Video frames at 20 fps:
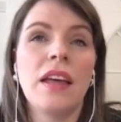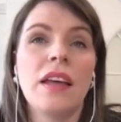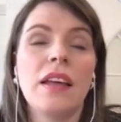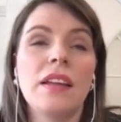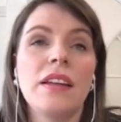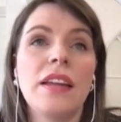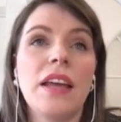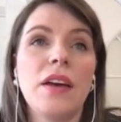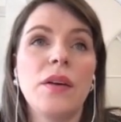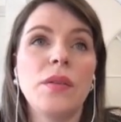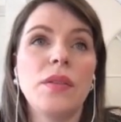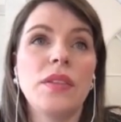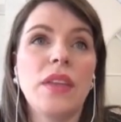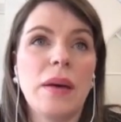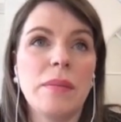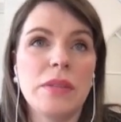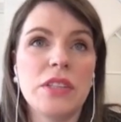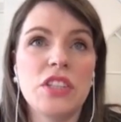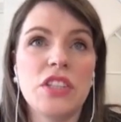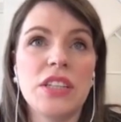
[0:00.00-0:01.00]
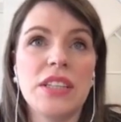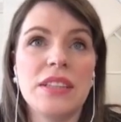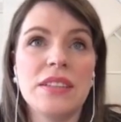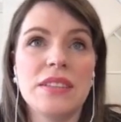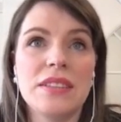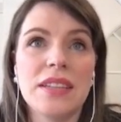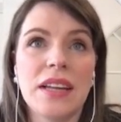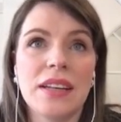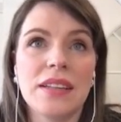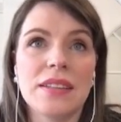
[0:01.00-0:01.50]
now that machine
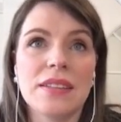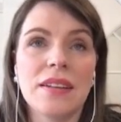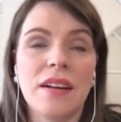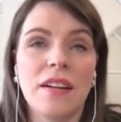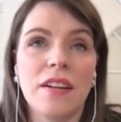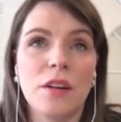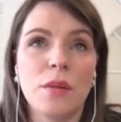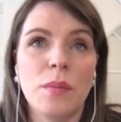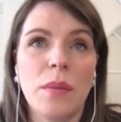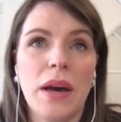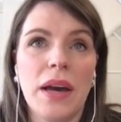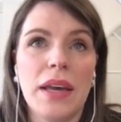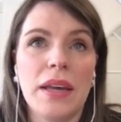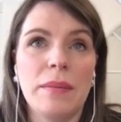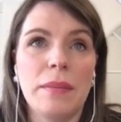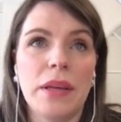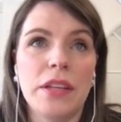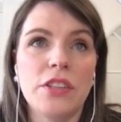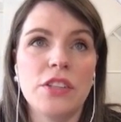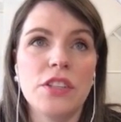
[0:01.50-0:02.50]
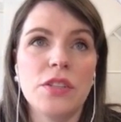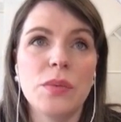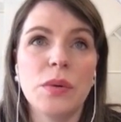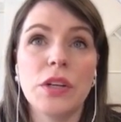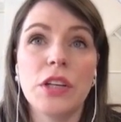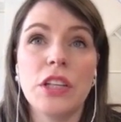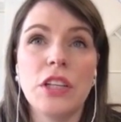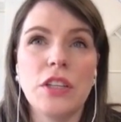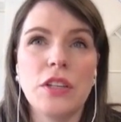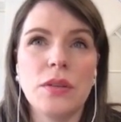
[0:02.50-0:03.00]
status column I mentioned, we're
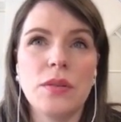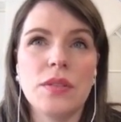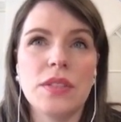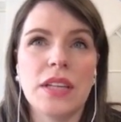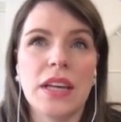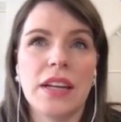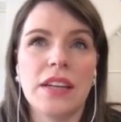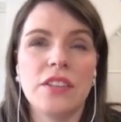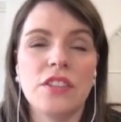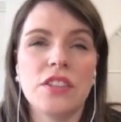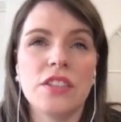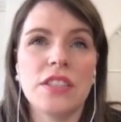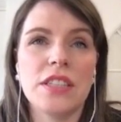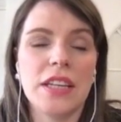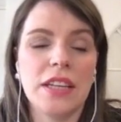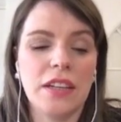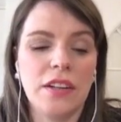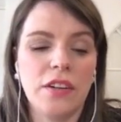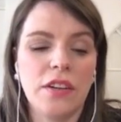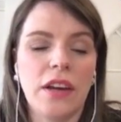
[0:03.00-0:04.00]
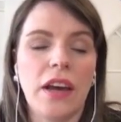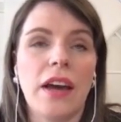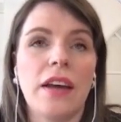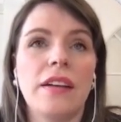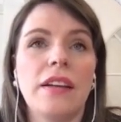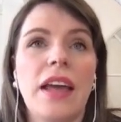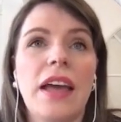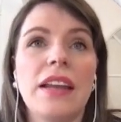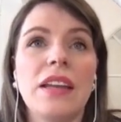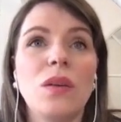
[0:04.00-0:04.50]
going to use that and just take a look at
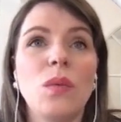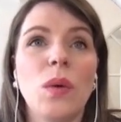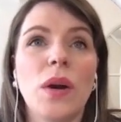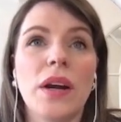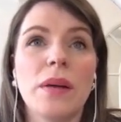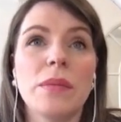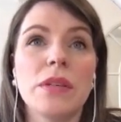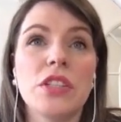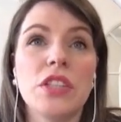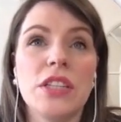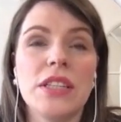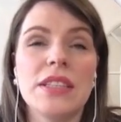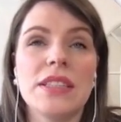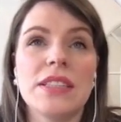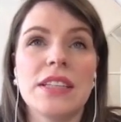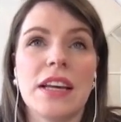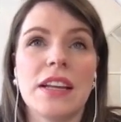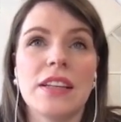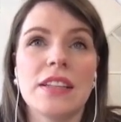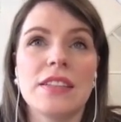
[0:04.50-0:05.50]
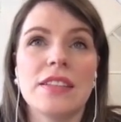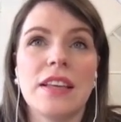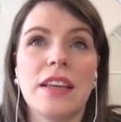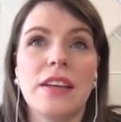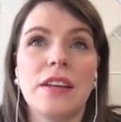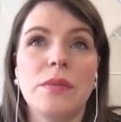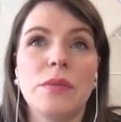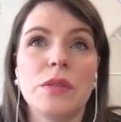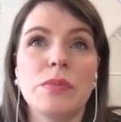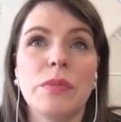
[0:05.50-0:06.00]
anywhere machine status said
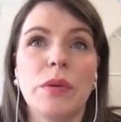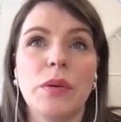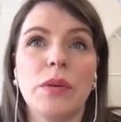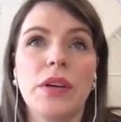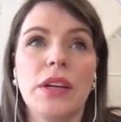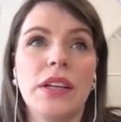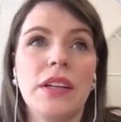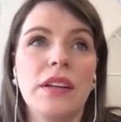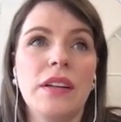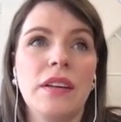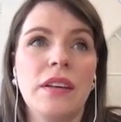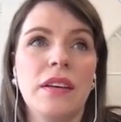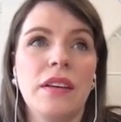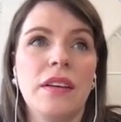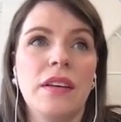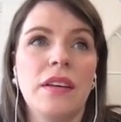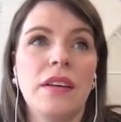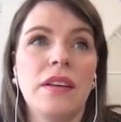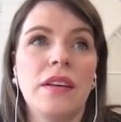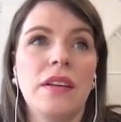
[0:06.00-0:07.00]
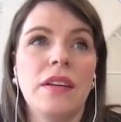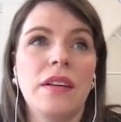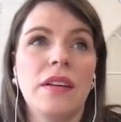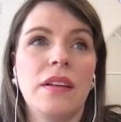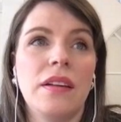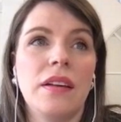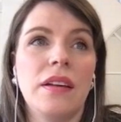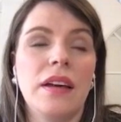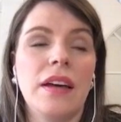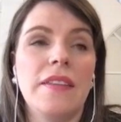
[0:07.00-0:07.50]
it was broken
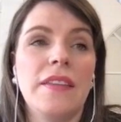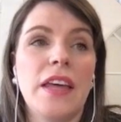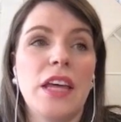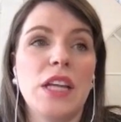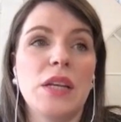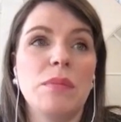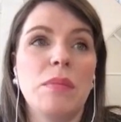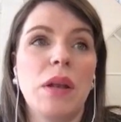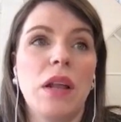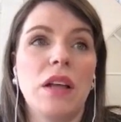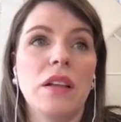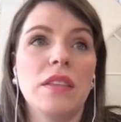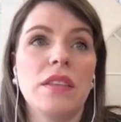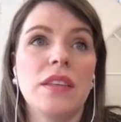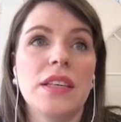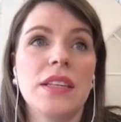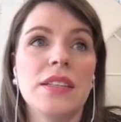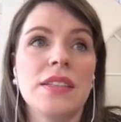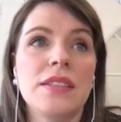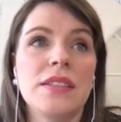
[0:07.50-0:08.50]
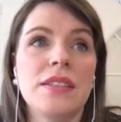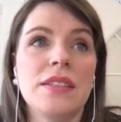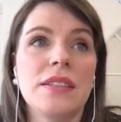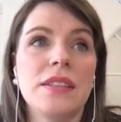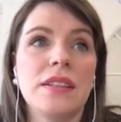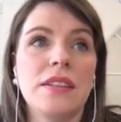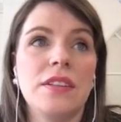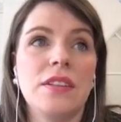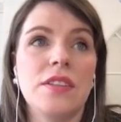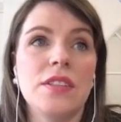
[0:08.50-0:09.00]
and then plot this
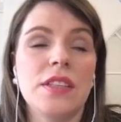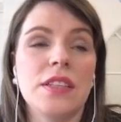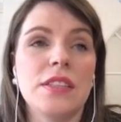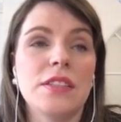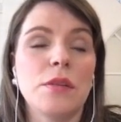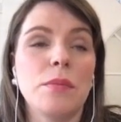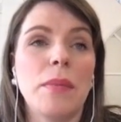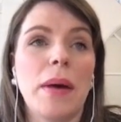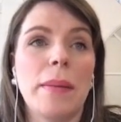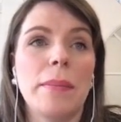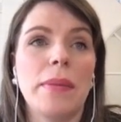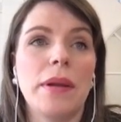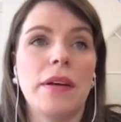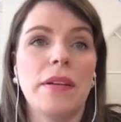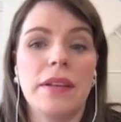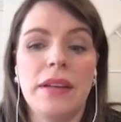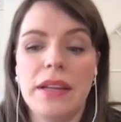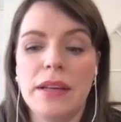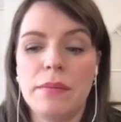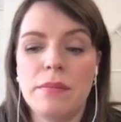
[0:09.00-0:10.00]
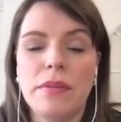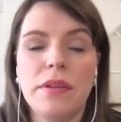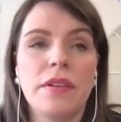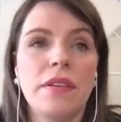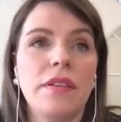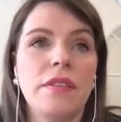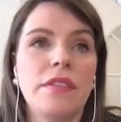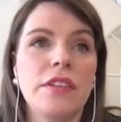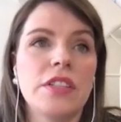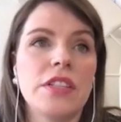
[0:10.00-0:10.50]
using some matplotlib
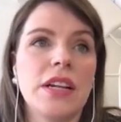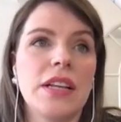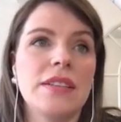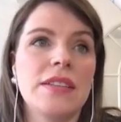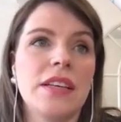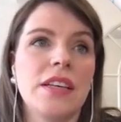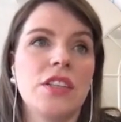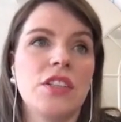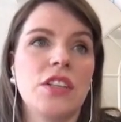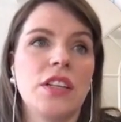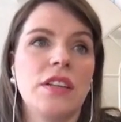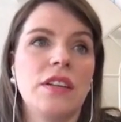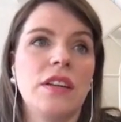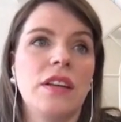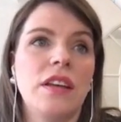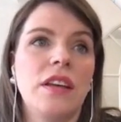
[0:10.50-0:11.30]
visualization